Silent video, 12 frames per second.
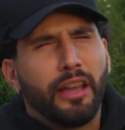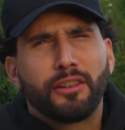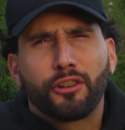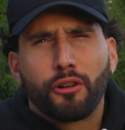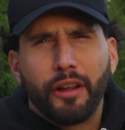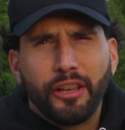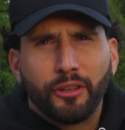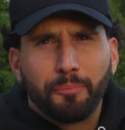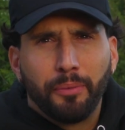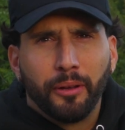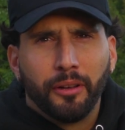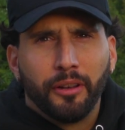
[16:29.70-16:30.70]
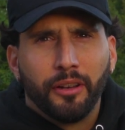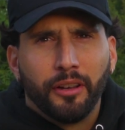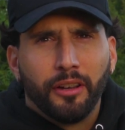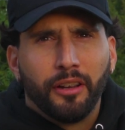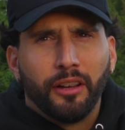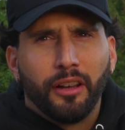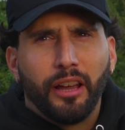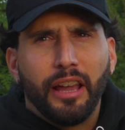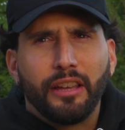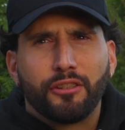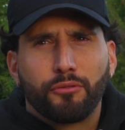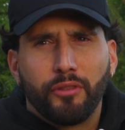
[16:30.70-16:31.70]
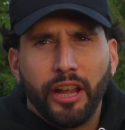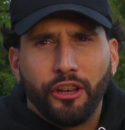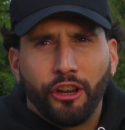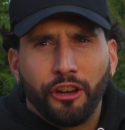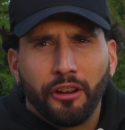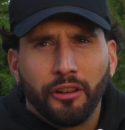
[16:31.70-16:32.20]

It's crisp, it's rich,